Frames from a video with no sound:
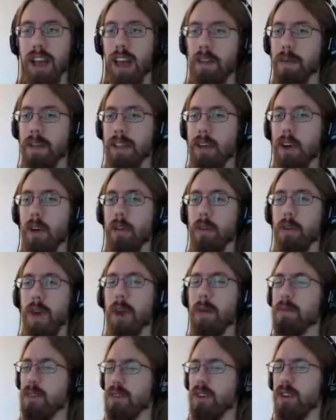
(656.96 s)
I've been
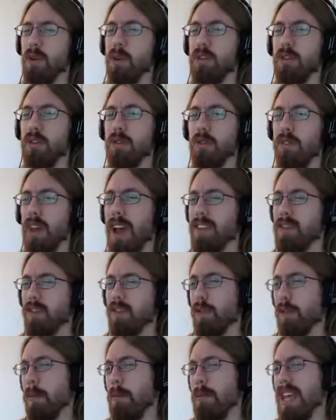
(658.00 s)
going too slow. I
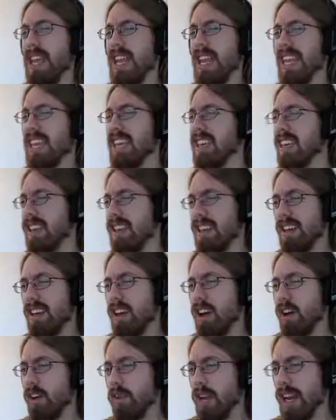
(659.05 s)
drove a Mini
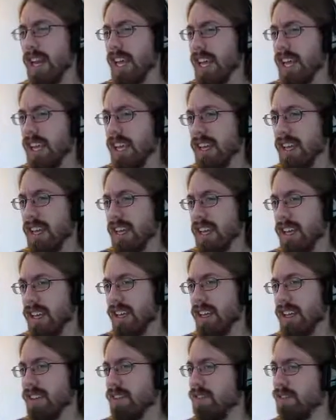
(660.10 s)
already.
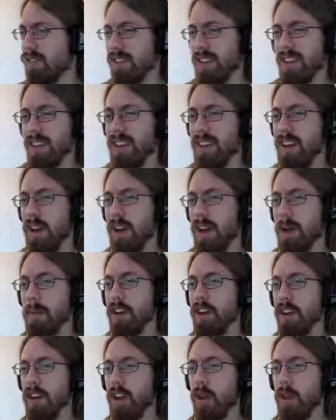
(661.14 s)
You know, I'm
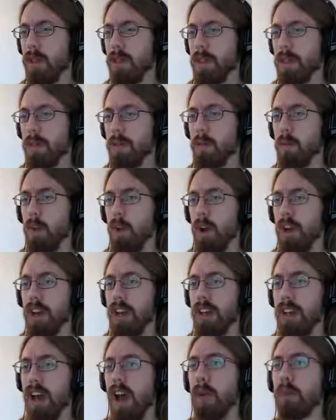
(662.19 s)
gonna go with a one
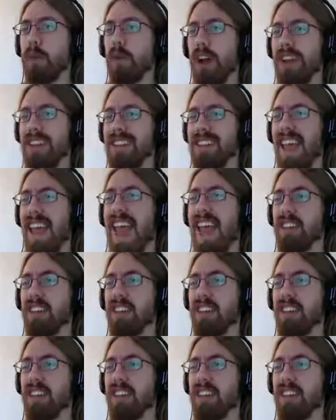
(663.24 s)
and upgrade it to